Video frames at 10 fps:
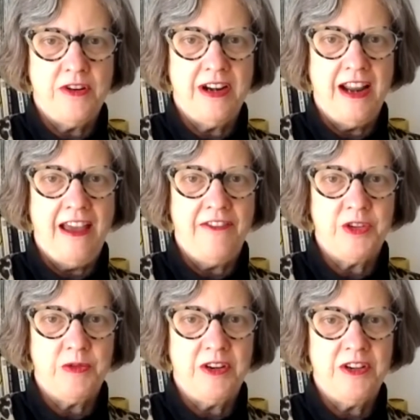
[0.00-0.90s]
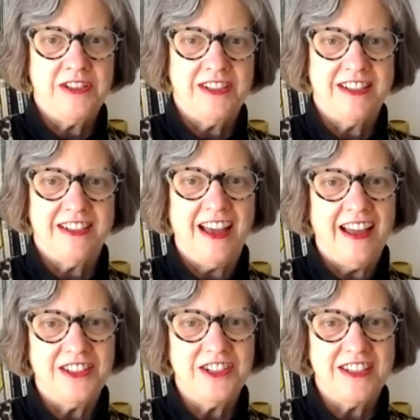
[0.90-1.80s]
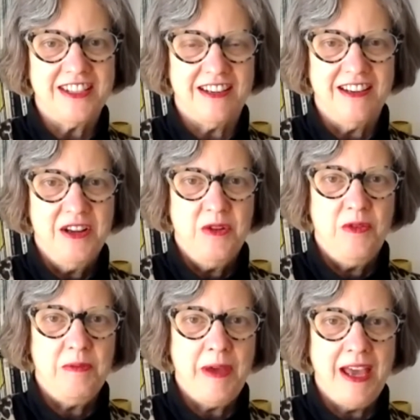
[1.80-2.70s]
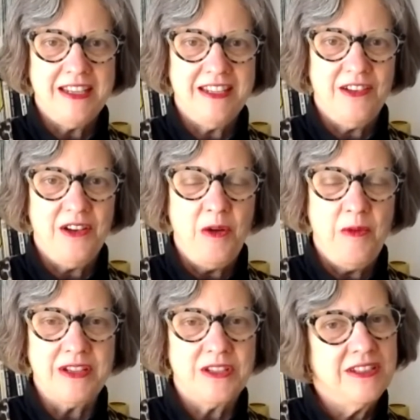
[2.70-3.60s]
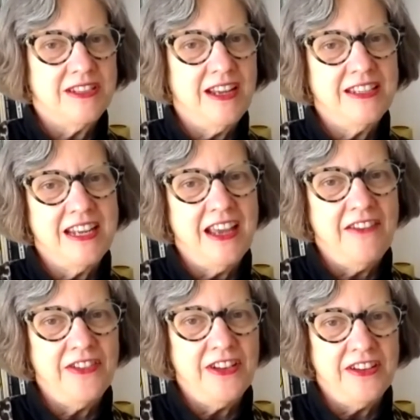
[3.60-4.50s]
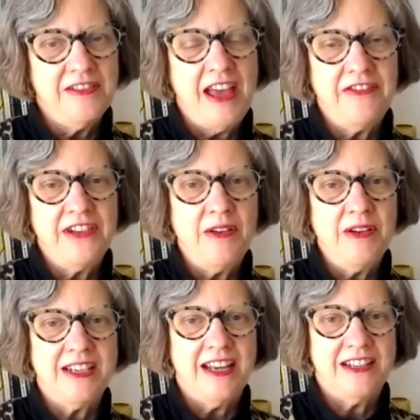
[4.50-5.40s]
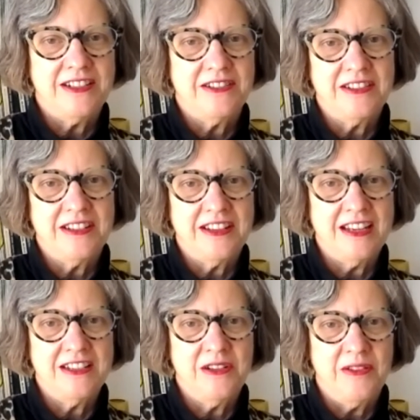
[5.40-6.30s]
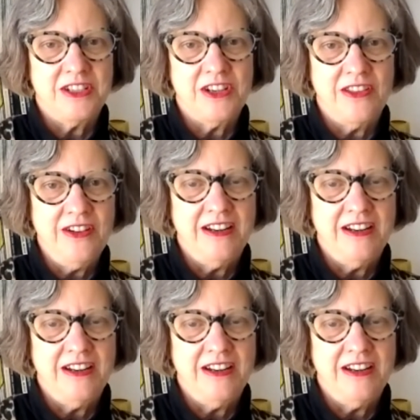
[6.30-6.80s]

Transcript: and after rehearsals and concerts, and we pass in the hallway. So it's nice to have half an hour today to get to know each other and